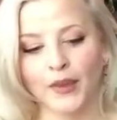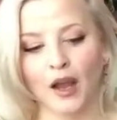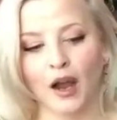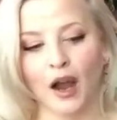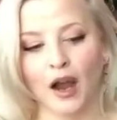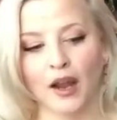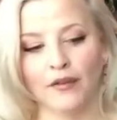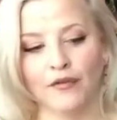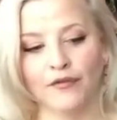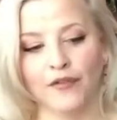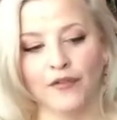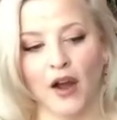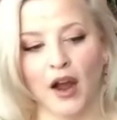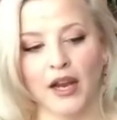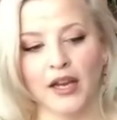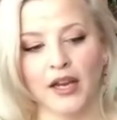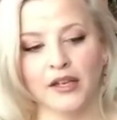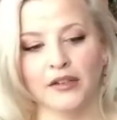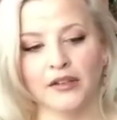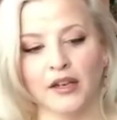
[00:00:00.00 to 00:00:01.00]
I
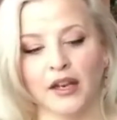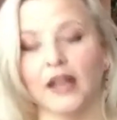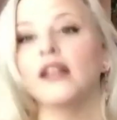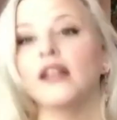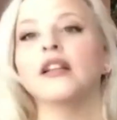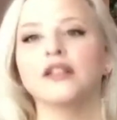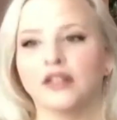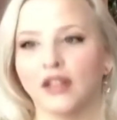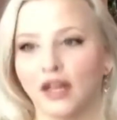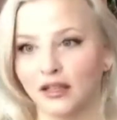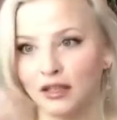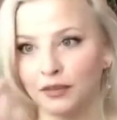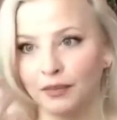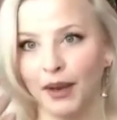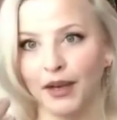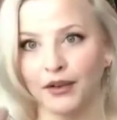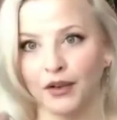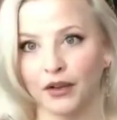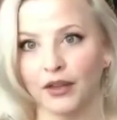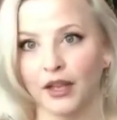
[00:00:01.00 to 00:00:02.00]
find it does
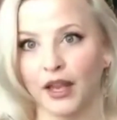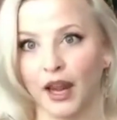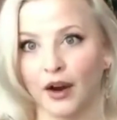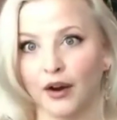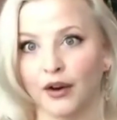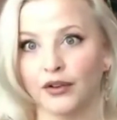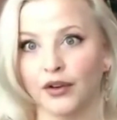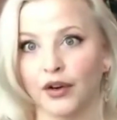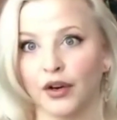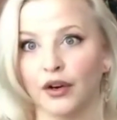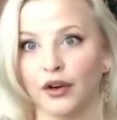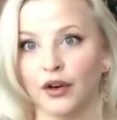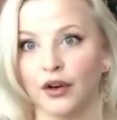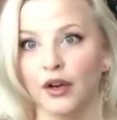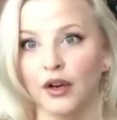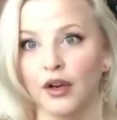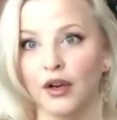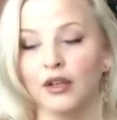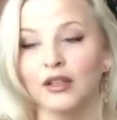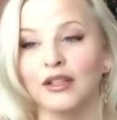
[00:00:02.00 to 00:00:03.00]
depend on the character.
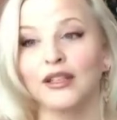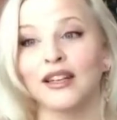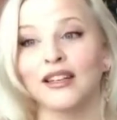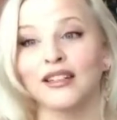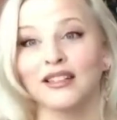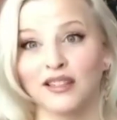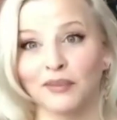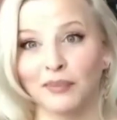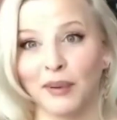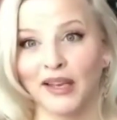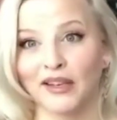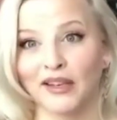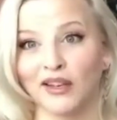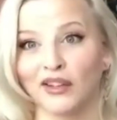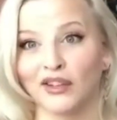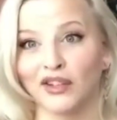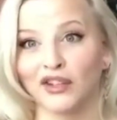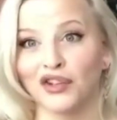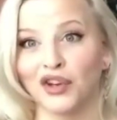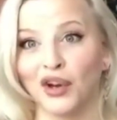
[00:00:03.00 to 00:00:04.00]
Does depend
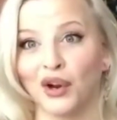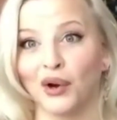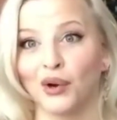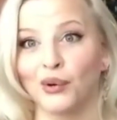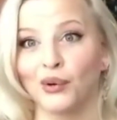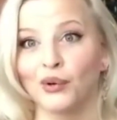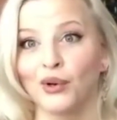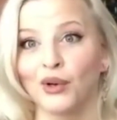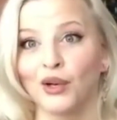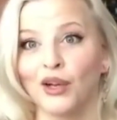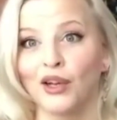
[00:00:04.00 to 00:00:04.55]
on the show.